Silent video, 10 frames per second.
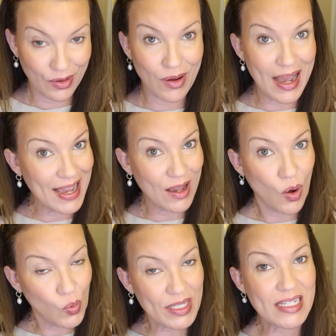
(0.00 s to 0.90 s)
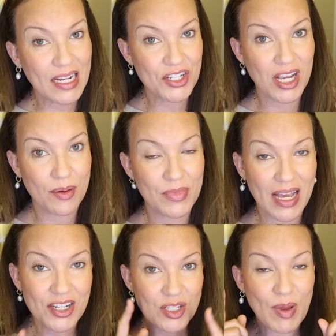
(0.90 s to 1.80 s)
you know, I always touch up
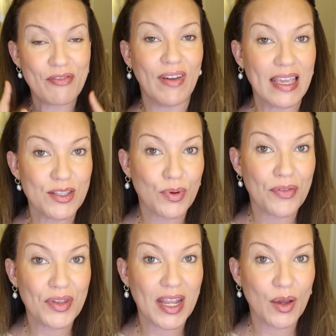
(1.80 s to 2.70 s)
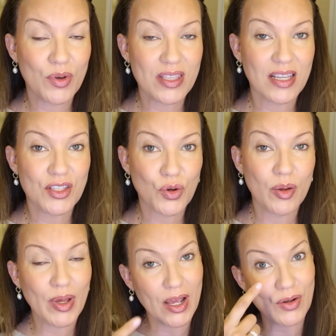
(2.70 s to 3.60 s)
not just my face throughout the day with
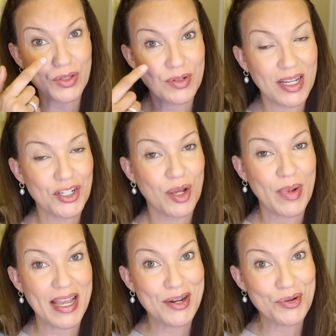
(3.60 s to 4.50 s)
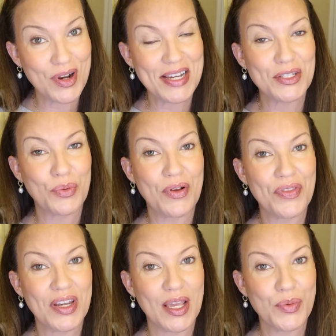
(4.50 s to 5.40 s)
sunscreen, but I also touch up my under eyes throughout
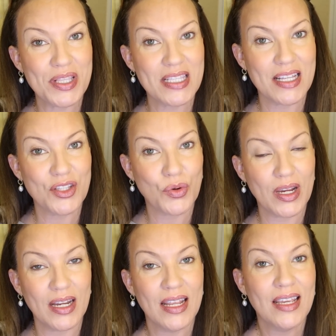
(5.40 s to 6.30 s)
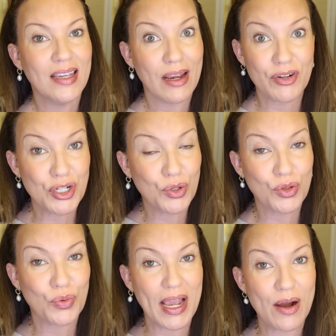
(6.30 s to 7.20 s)
the day with sunscreen every two to
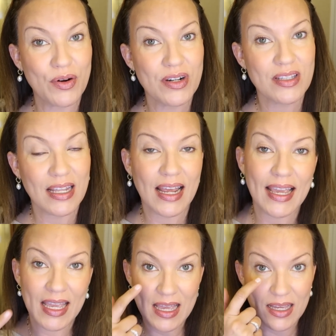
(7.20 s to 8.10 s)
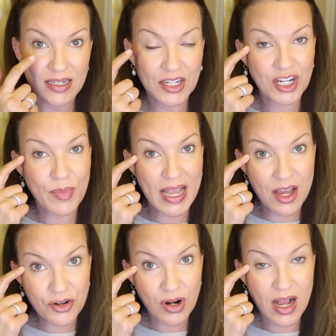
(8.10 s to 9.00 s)
three hours. And I touch up my
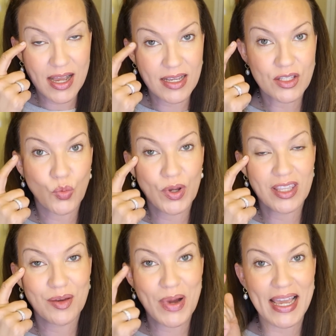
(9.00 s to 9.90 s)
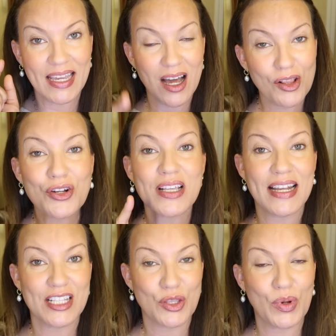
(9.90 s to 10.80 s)
under eyes with my
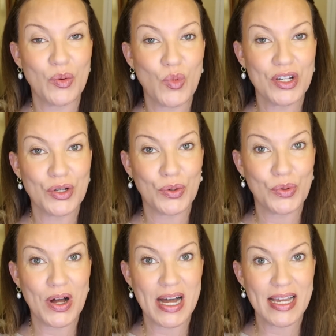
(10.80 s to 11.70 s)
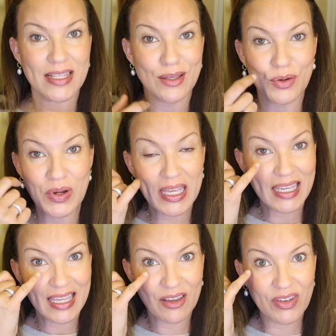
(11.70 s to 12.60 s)
Colorescience 3-in-1 Total Eye. So
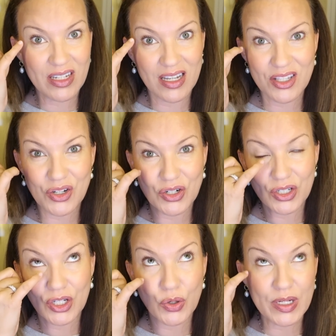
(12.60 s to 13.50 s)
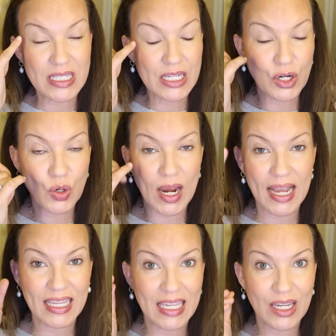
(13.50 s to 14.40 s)
if it does start to look creasy or
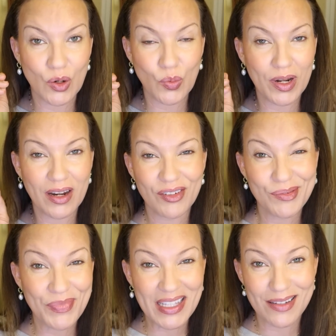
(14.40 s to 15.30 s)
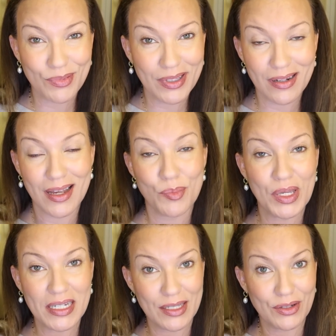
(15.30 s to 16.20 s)
cracky or whatever, it's really not a
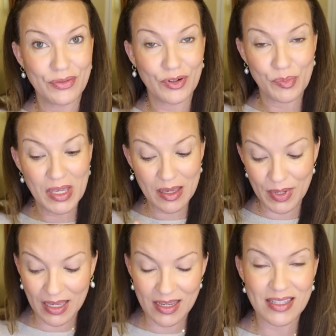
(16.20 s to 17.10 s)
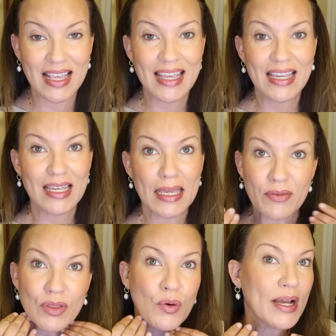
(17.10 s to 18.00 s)
big deal for me because
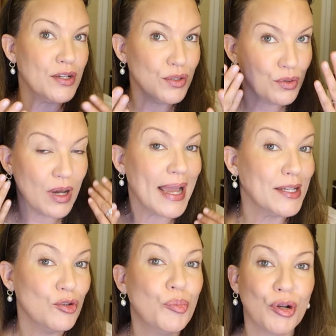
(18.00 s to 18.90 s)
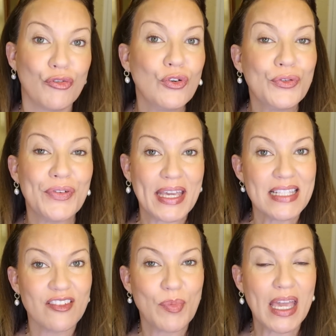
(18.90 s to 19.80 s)
even though I do, I do put a full
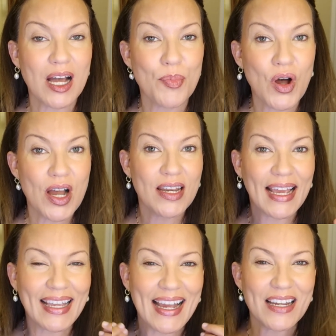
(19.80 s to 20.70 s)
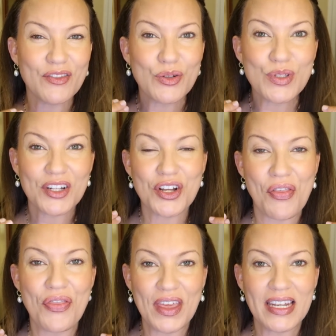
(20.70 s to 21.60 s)
face of makeup on, I kind of do such a
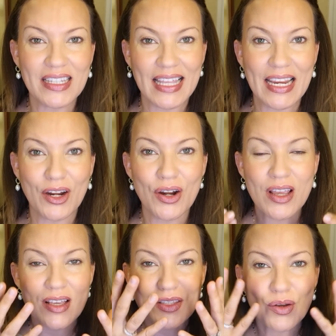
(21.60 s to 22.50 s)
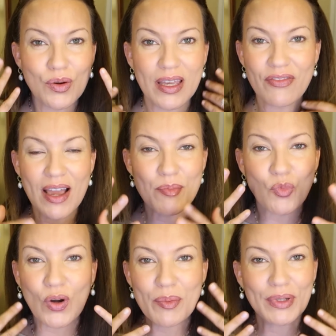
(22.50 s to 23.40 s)
thin layer. So if I'm
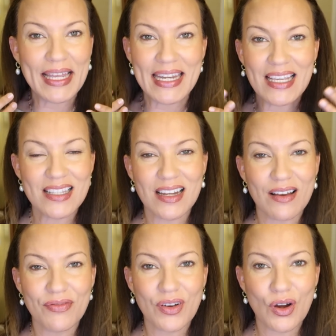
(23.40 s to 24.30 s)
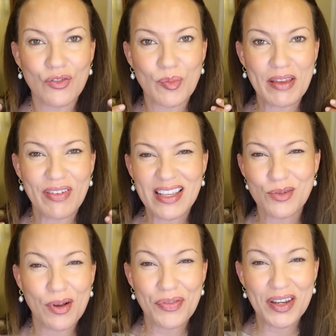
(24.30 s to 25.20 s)
re-blending stuff over my face
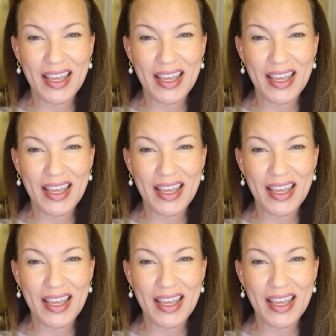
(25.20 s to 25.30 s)
throughout the